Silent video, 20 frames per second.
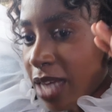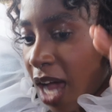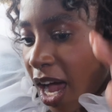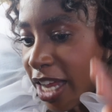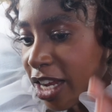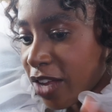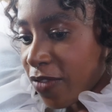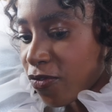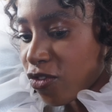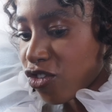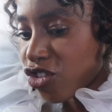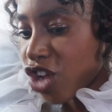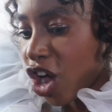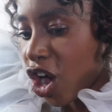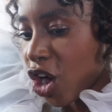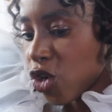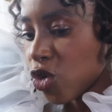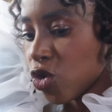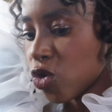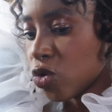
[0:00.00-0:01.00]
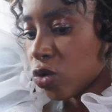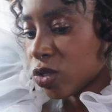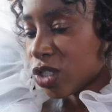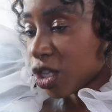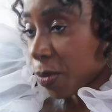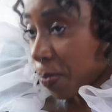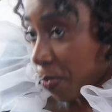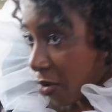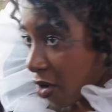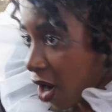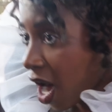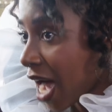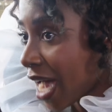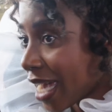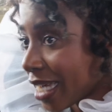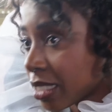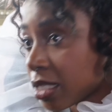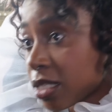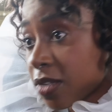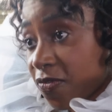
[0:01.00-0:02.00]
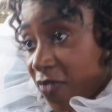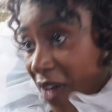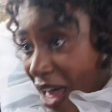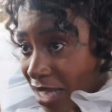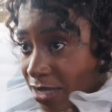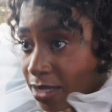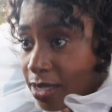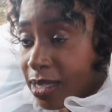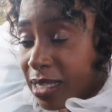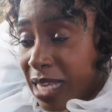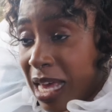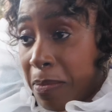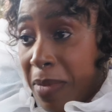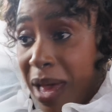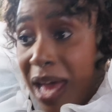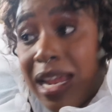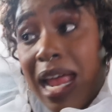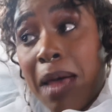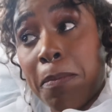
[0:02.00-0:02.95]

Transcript: kind of no surprise to fans of The Sandman